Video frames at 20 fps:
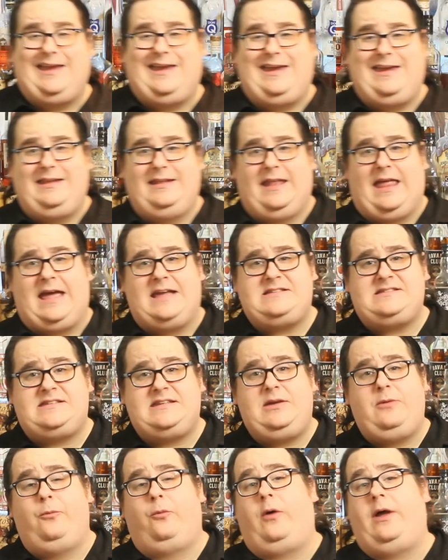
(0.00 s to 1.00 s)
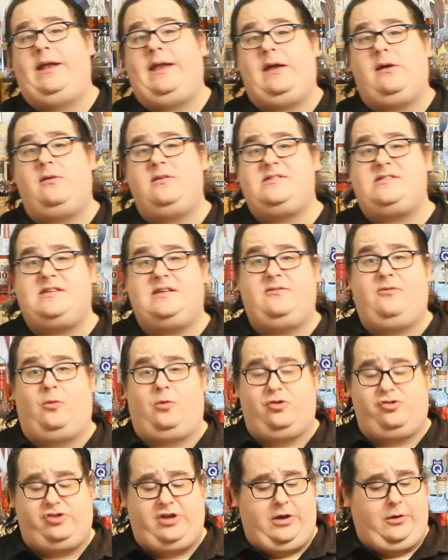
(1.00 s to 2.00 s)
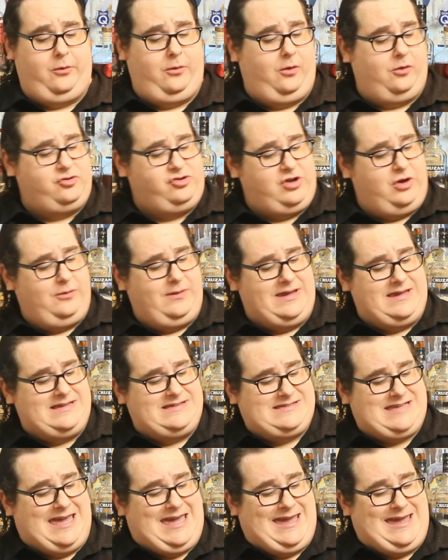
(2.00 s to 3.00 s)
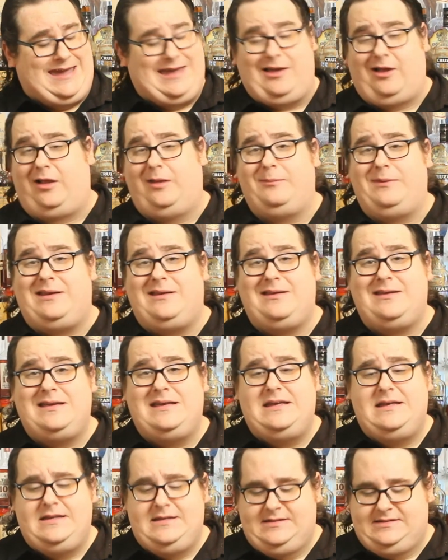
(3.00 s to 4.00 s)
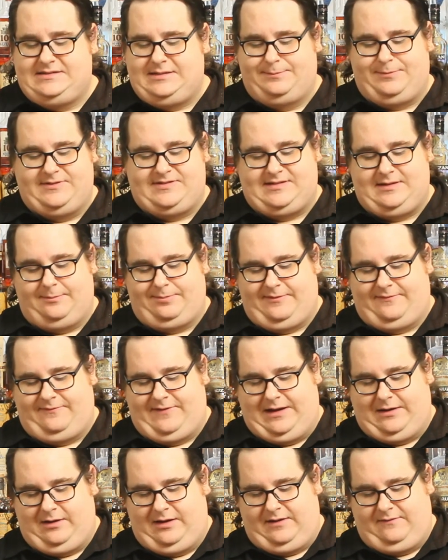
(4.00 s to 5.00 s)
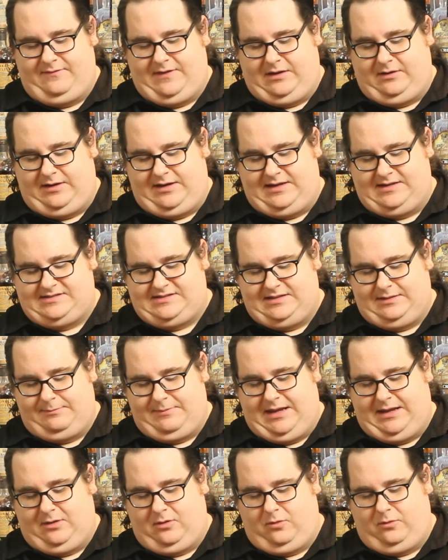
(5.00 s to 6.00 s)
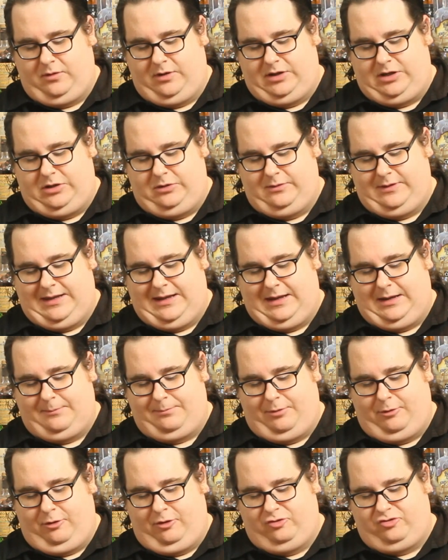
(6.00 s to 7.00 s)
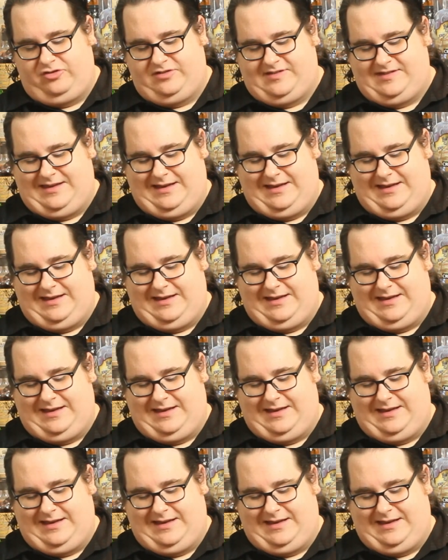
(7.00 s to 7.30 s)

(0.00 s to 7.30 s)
And lastly, 1 ounce of Oregeat. Oregeat is a almond simple syrup. Very, very easy to make, or you can purchase